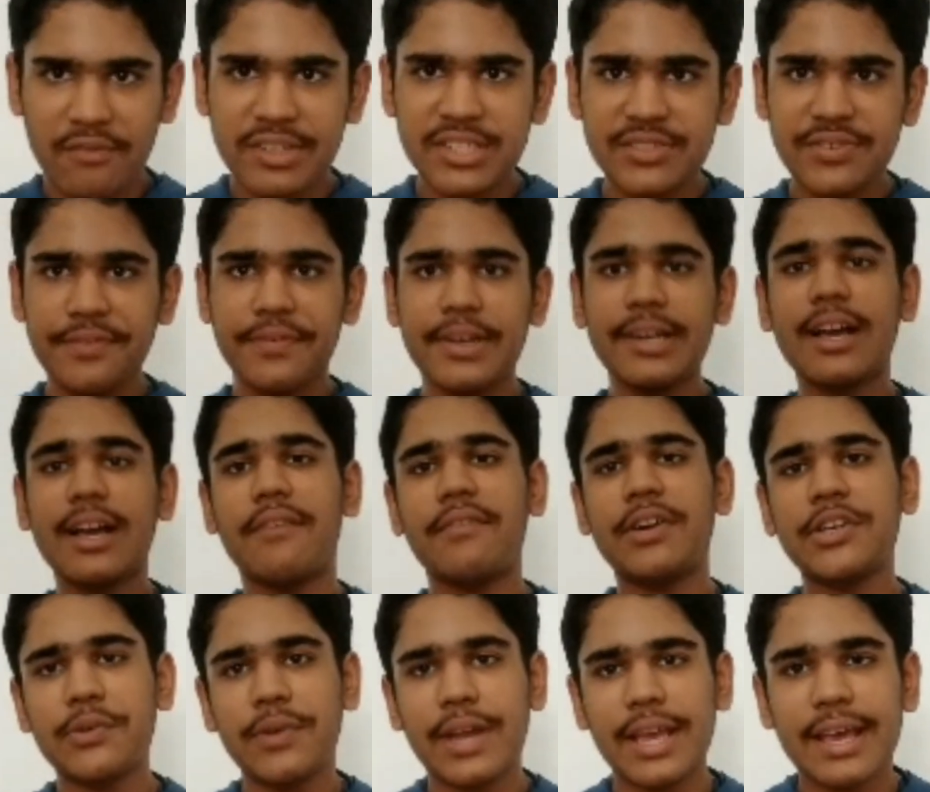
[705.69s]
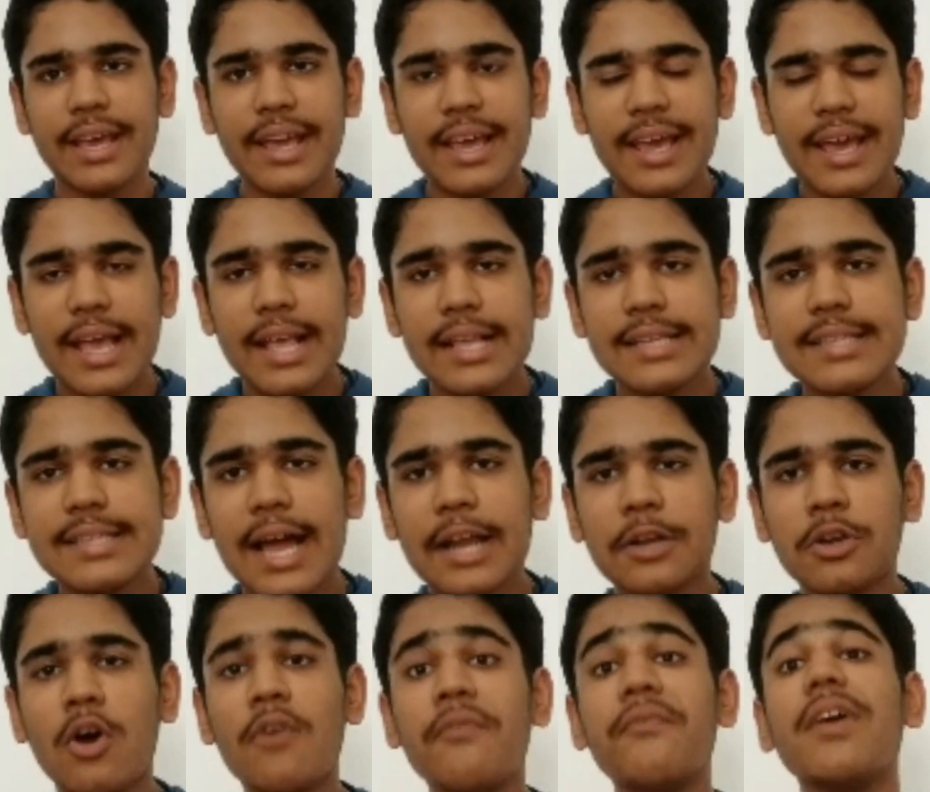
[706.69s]
which we will cover today is
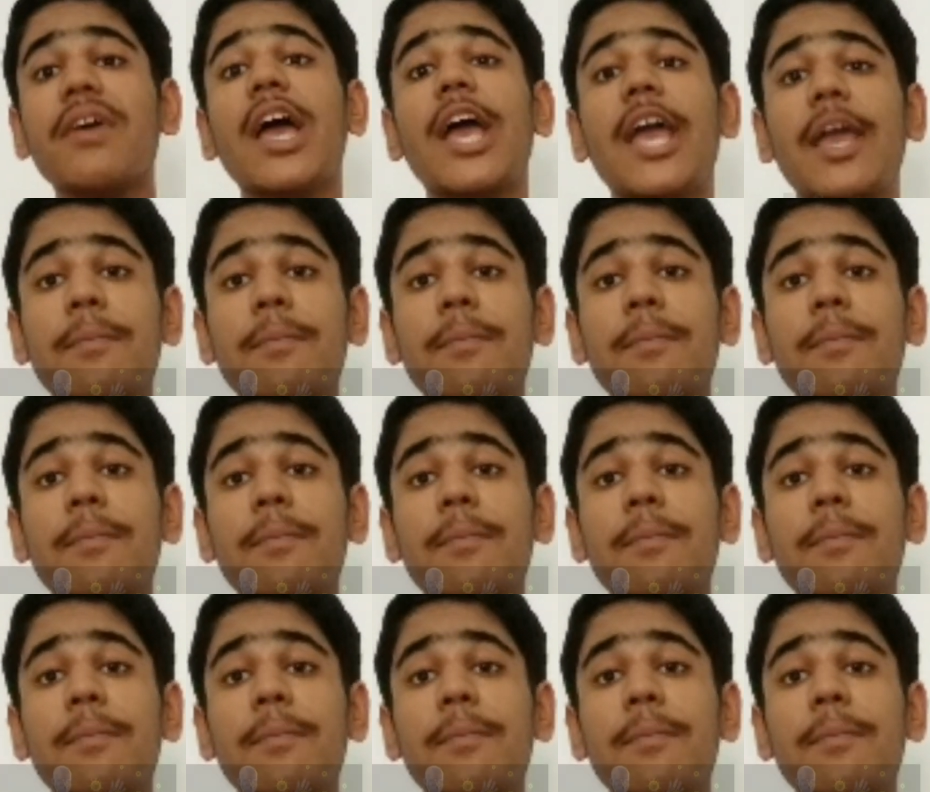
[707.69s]
that of